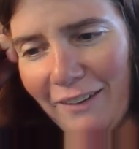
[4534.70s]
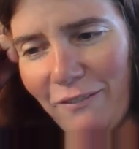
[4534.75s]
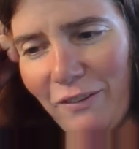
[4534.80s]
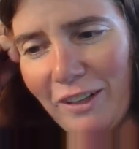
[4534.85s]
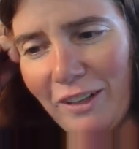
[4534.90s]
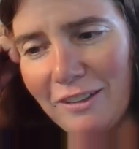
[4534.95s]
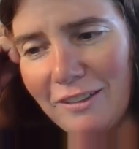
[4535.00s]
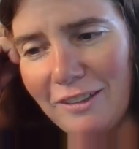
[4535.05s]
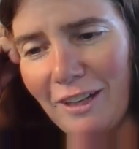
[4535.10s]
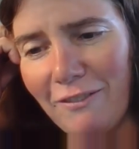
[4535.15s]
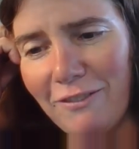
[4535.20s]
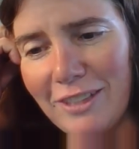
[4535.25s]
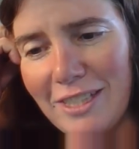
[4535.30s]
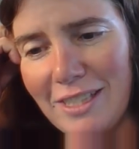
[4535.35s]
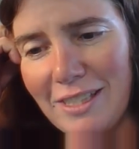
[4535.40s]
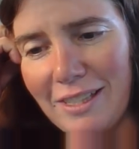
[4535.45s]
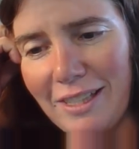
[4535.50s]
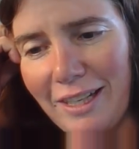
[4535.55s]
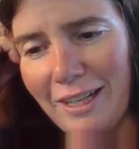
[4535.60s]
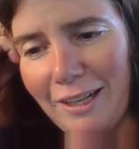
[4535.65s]
I fell in love
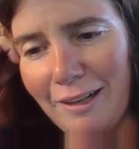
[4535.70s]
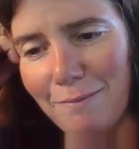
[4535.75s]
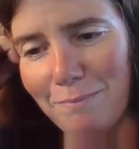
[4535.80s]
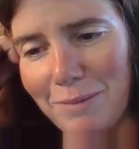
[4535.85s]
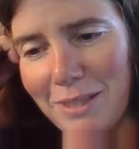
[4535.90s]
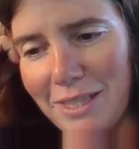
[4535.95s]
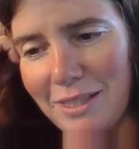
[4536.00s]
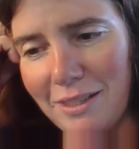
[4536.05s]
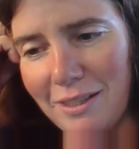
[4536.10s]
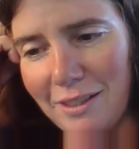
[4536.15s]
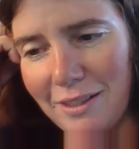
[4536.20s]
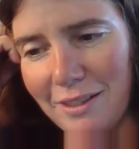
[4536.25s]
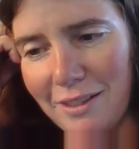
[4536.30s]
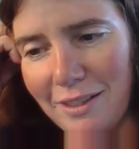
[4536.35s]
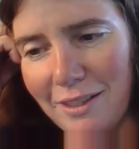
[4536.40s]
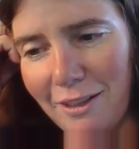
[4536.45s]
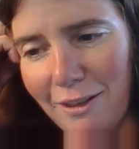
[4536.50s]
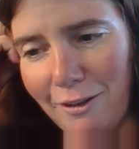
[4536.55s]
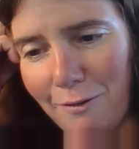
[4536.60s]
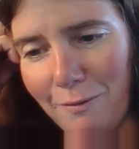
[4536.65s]
with skips.
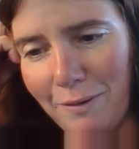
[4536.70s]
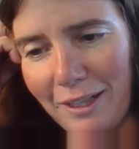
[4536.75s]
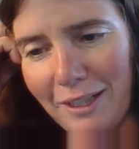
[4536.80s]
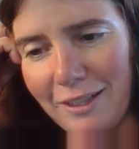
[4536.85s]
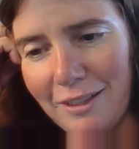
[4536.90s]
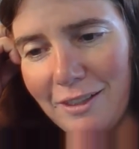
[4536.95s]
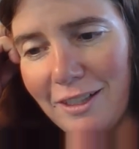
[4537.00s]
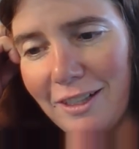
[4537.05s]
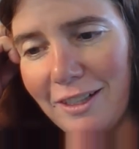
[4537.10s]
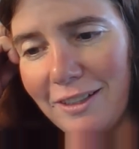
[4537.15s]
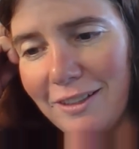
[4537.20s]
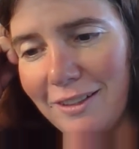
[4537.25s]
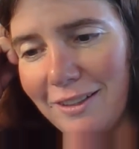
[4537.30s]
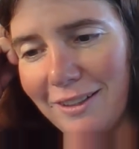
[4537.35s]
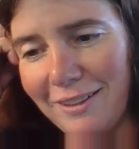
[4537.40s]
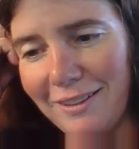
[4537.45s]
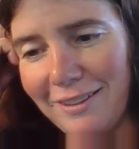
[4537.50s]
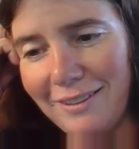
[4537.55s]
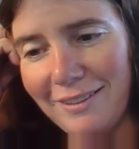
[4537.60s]
Oh my god.